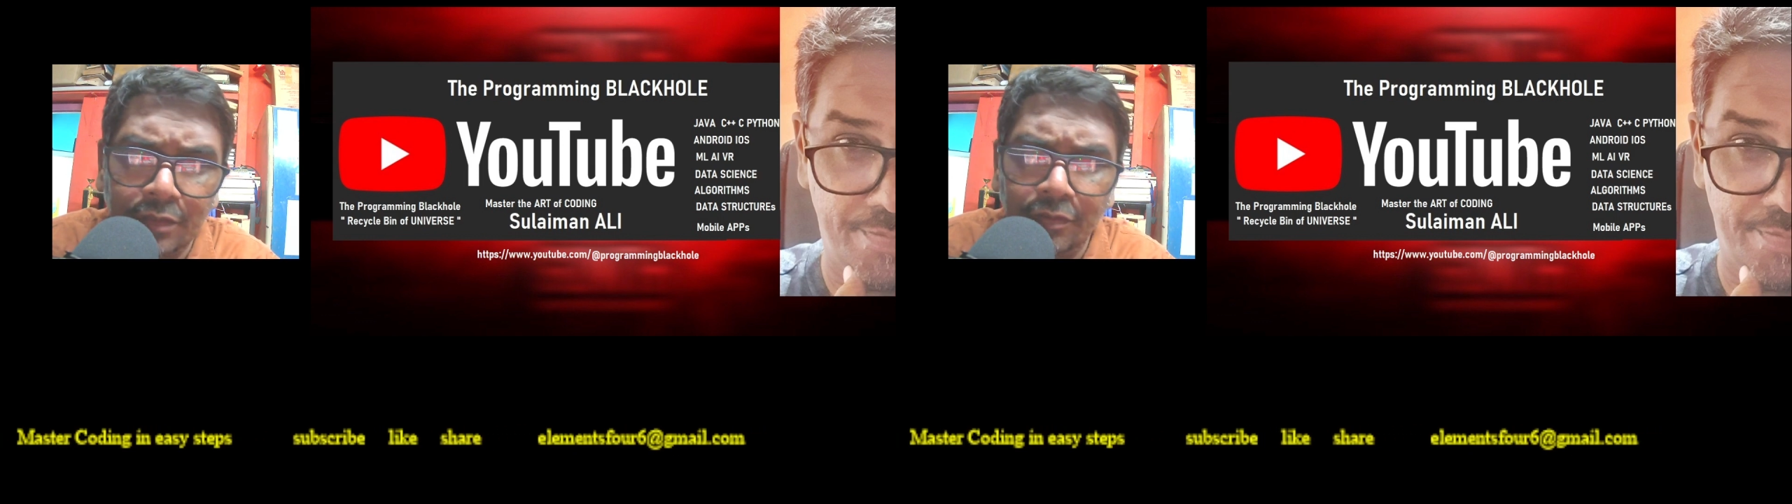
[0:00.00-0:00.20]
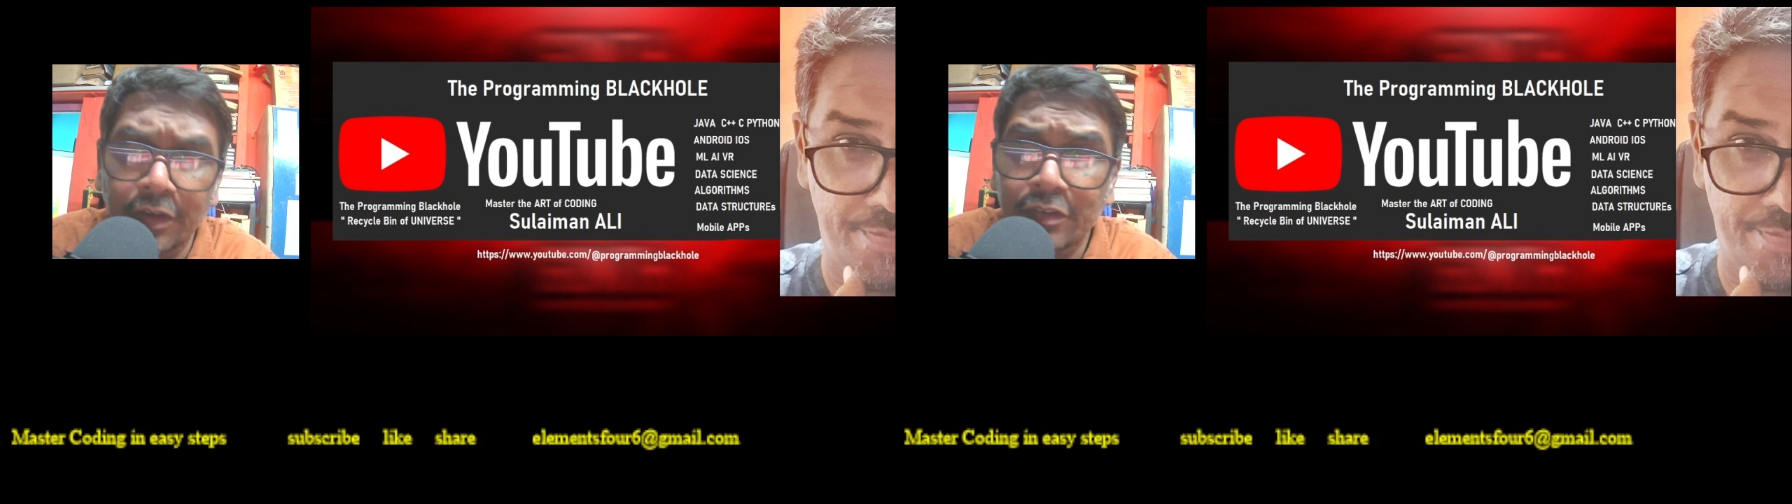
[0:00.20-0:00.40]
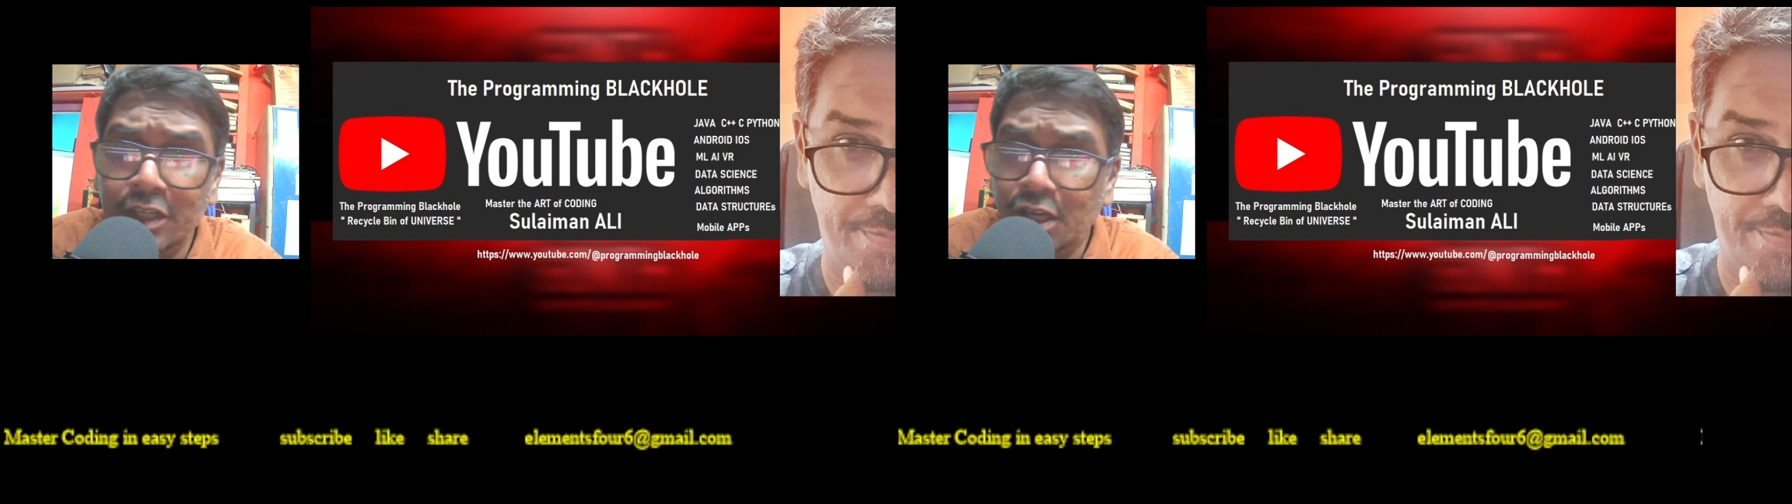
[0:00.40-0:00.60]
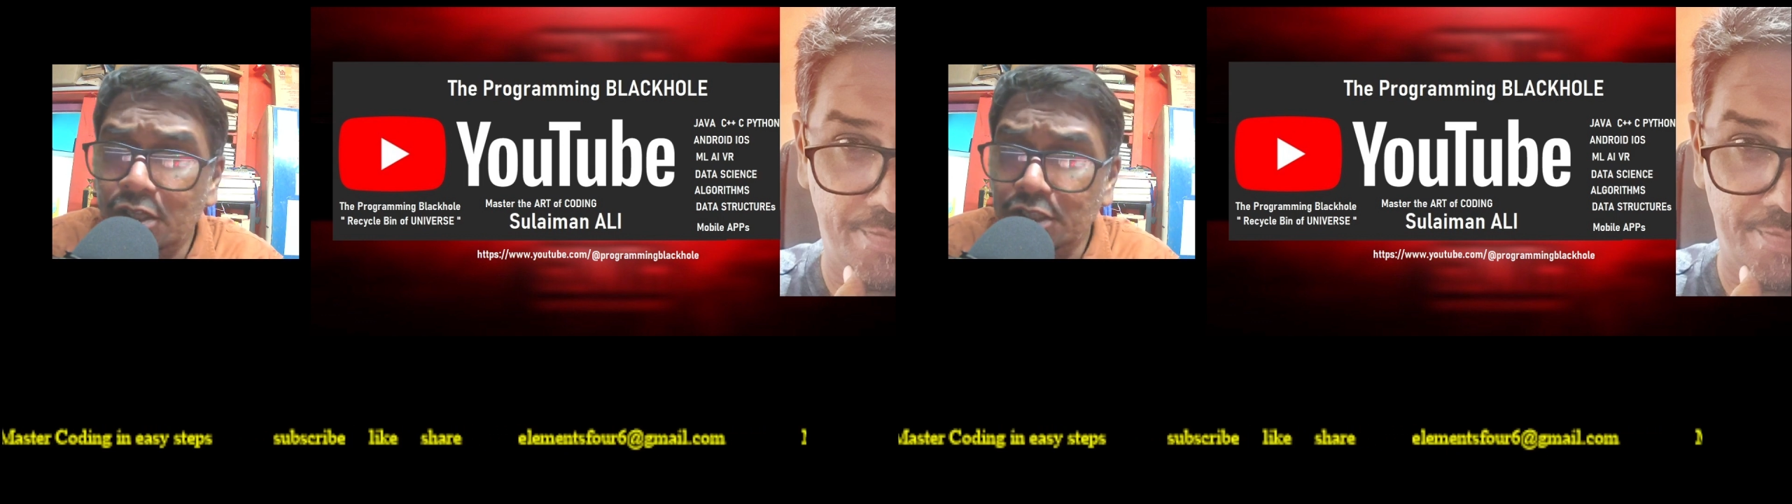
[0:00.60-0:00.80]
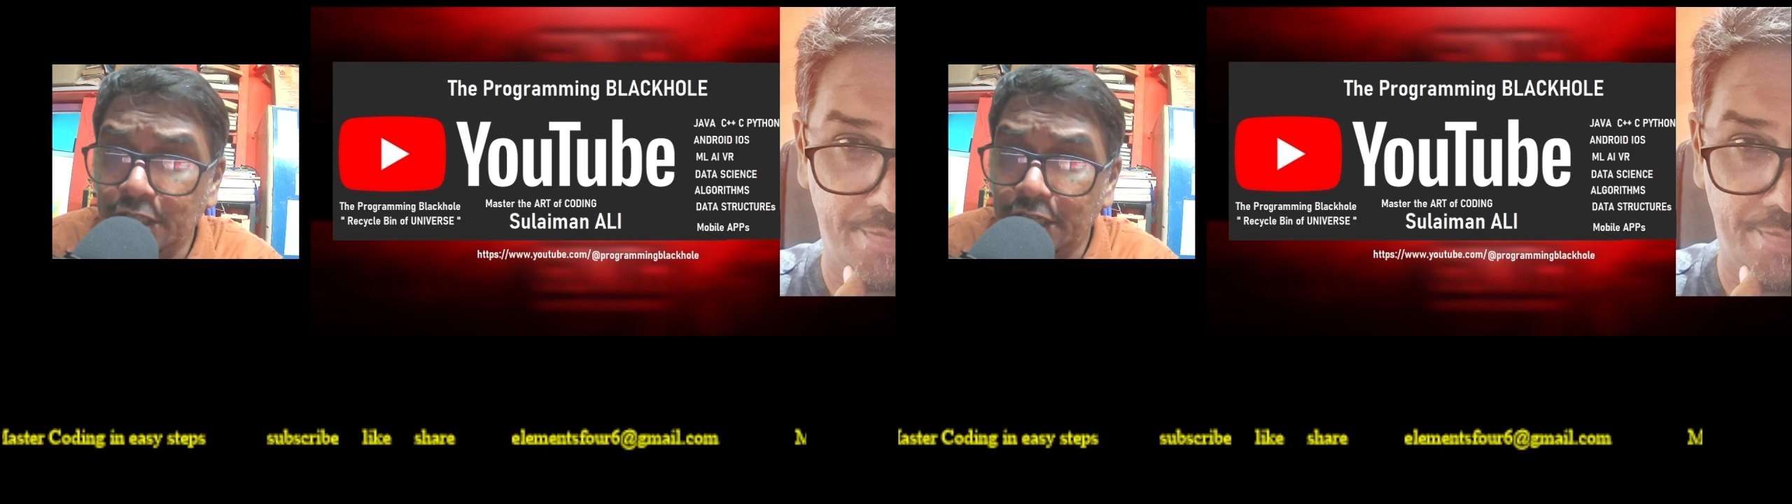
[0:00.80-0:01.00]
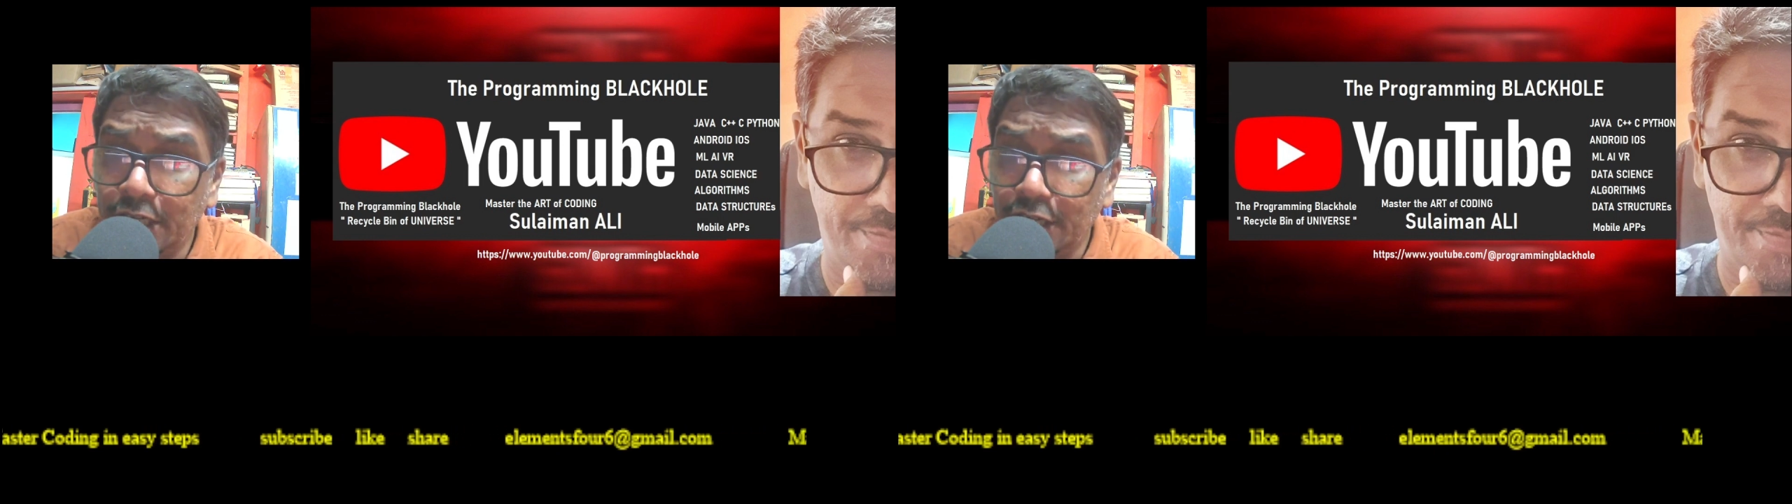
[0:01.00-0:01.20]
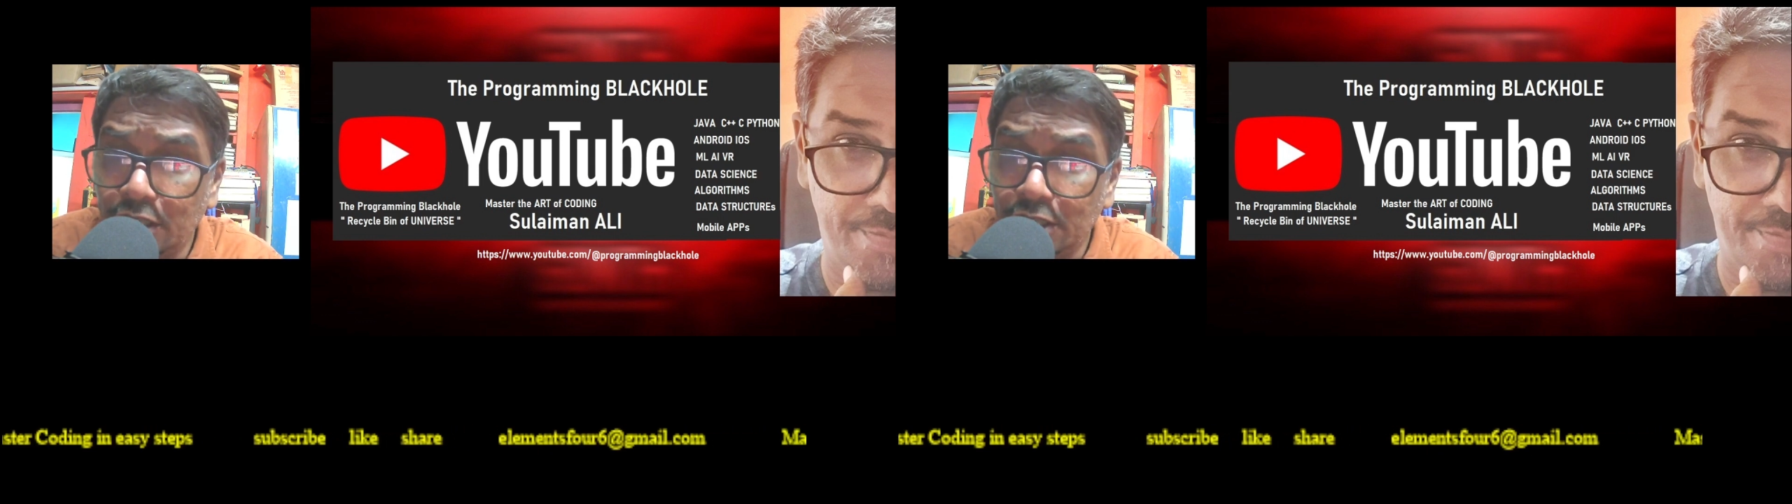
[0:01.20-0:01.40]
We will concentrate on the